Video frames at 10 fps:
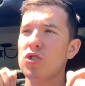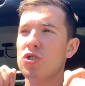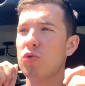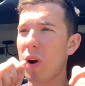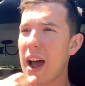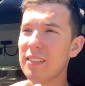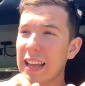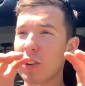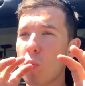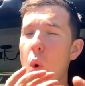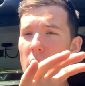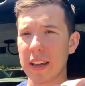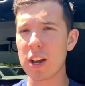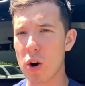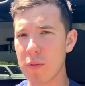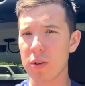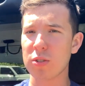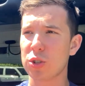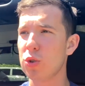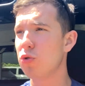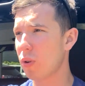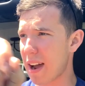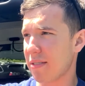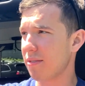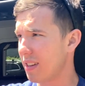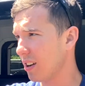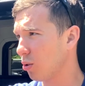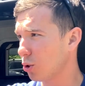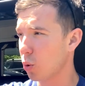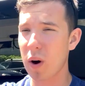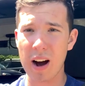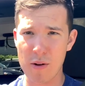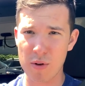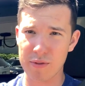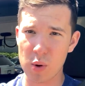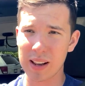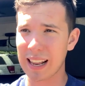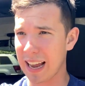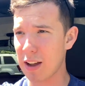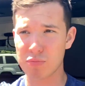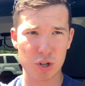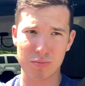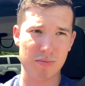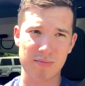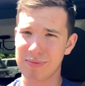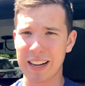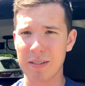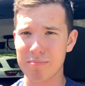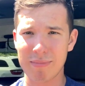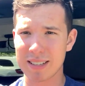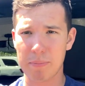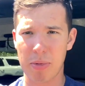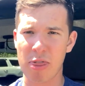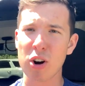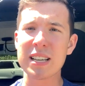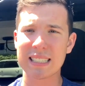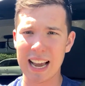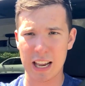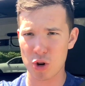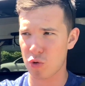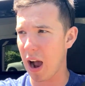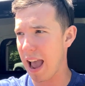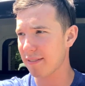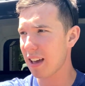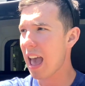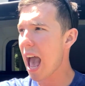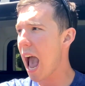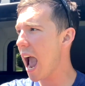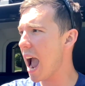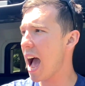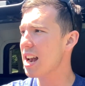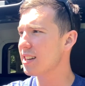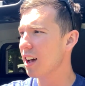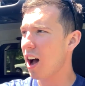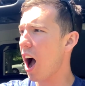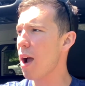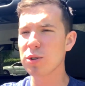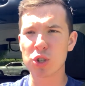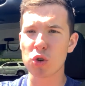dri like walking over to drive the vehicle to where I review it. Like I just, like a, it's a 30 second drive. And I was